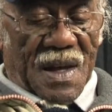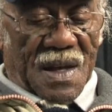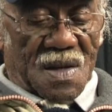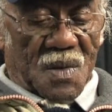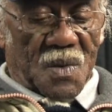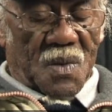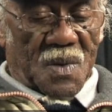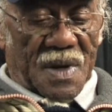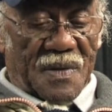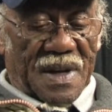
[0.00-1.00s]
So
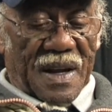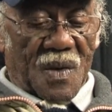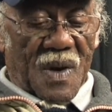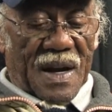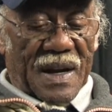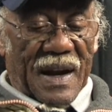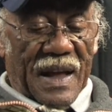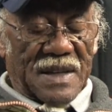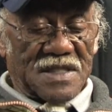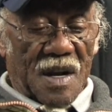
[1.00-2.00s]
when everything quieted down,
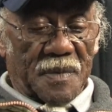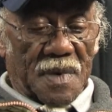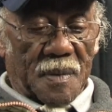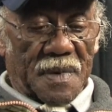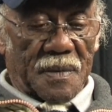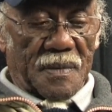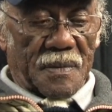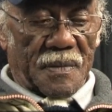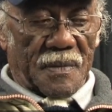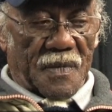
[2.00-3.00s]
I jumped up and
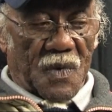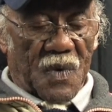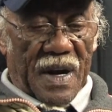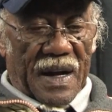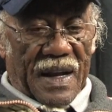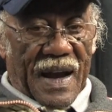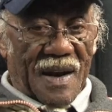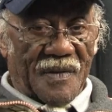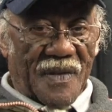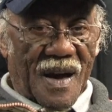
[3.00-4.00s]
ran and got in
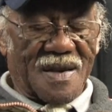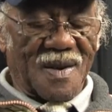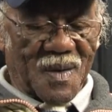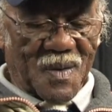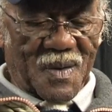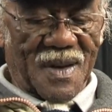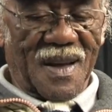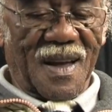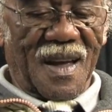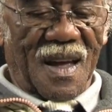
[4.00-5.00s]
the foxhole,
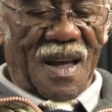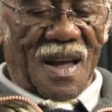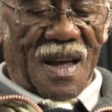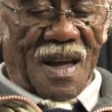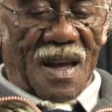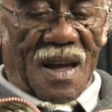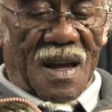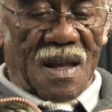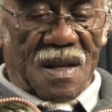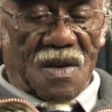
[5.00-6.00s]

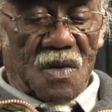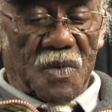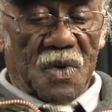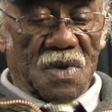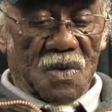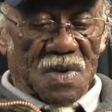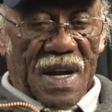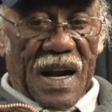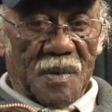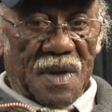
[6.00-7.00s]
and the two boys on the
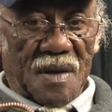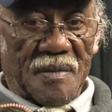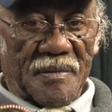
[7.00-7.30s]
side of me,